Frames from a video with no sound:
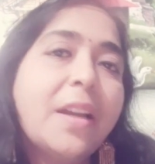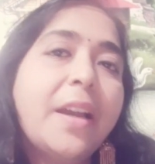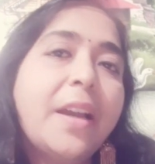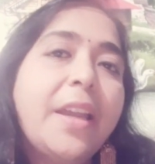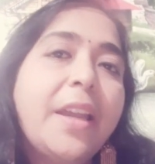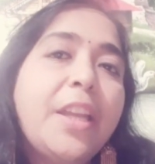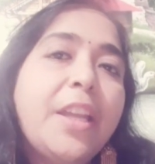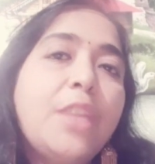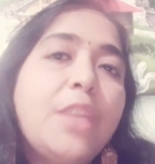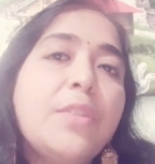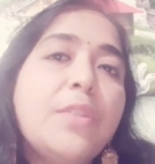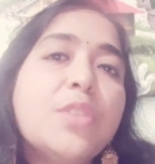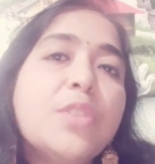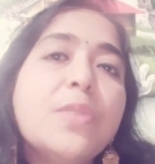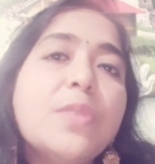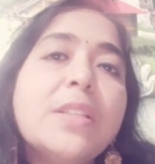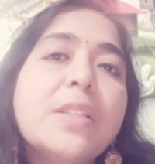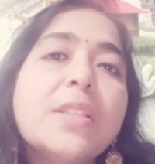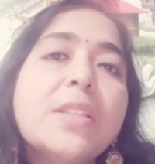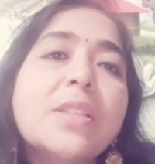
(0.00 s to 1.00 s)

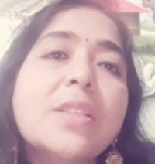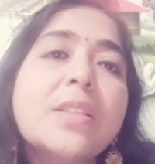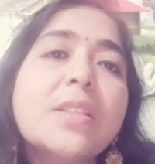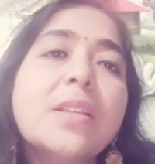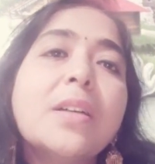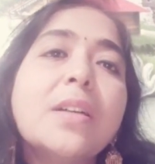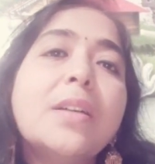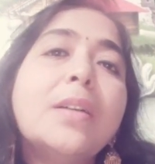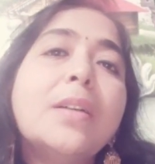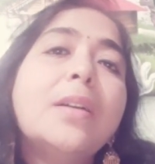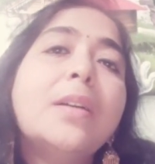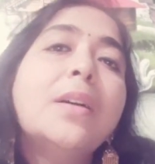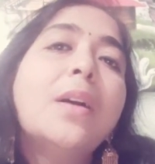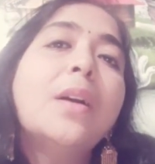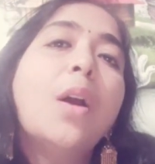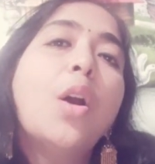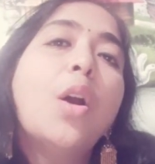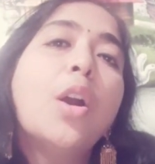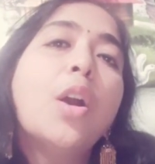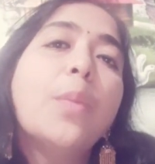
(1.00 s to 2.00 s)
Individuals
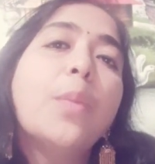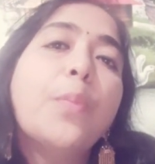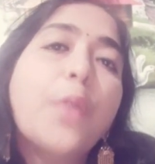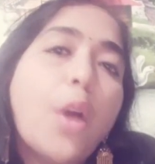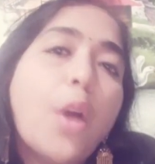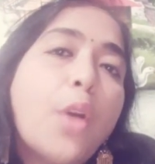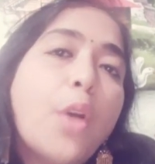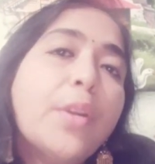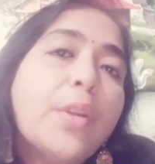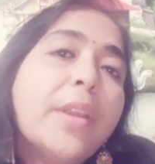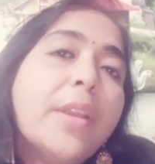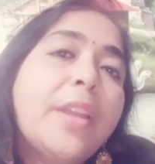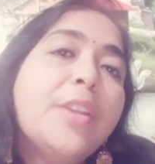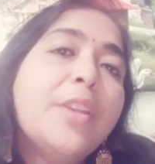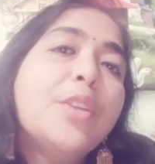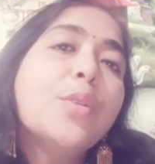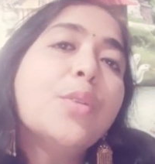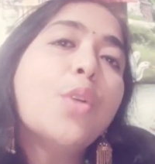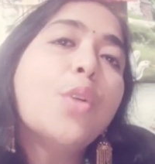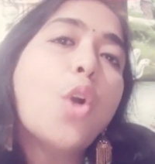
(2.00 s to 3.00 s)
are brought
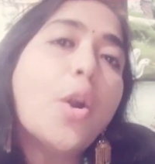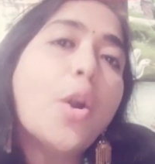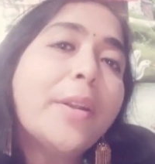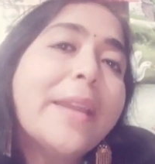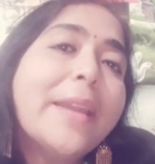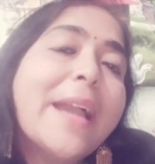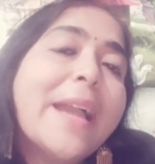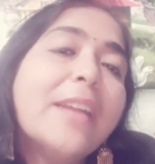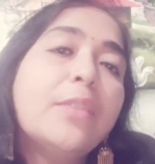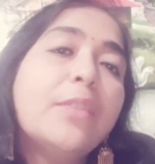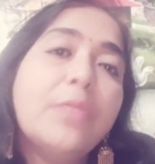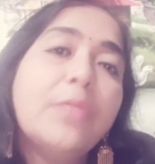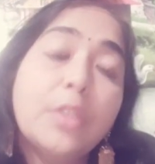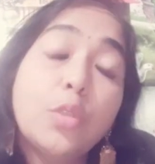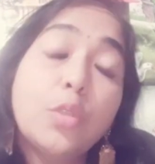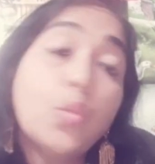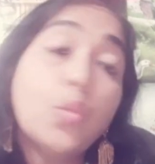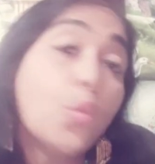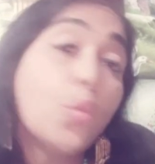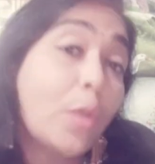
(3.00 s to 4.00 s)
into contact with
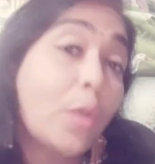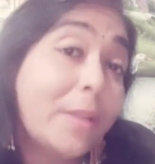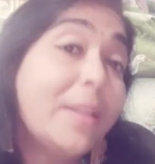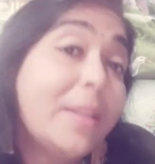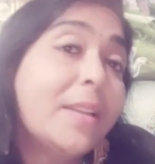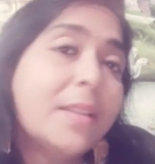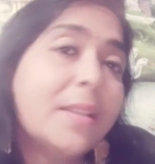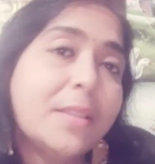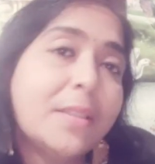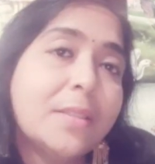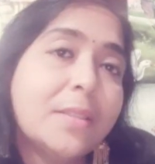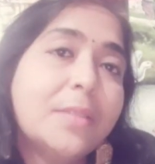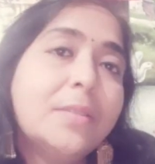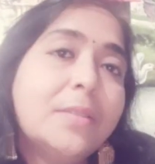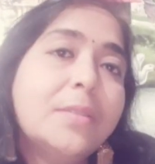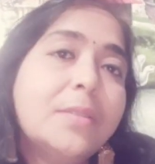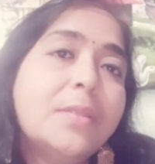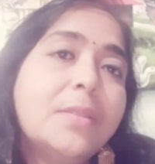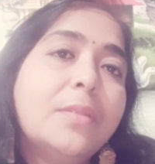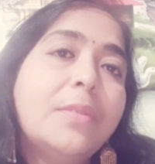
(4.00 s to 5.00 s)
one another
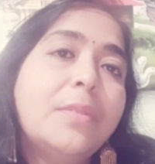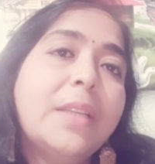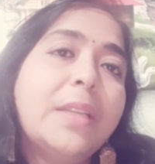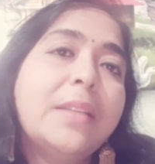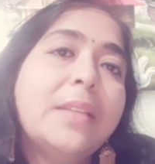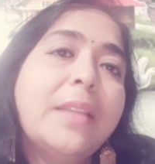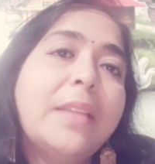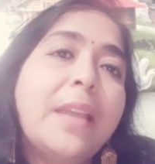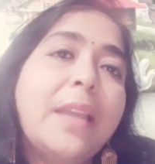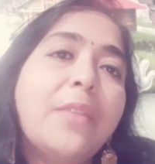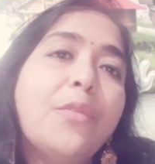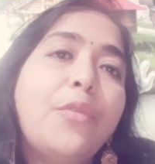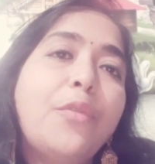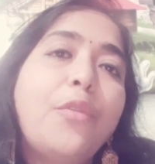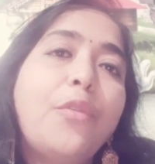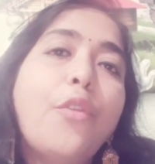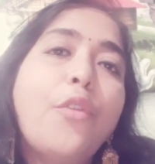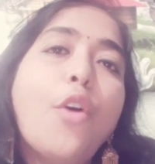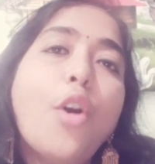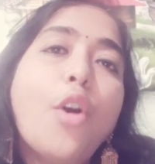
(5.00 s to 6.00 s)
when they
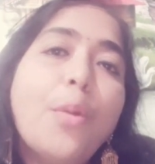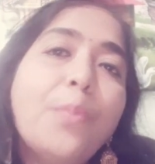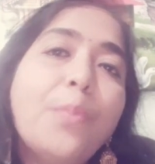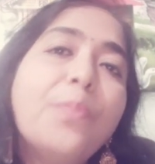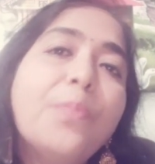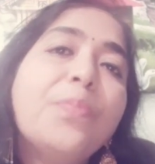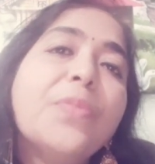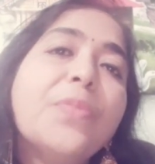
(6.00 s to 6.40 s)
form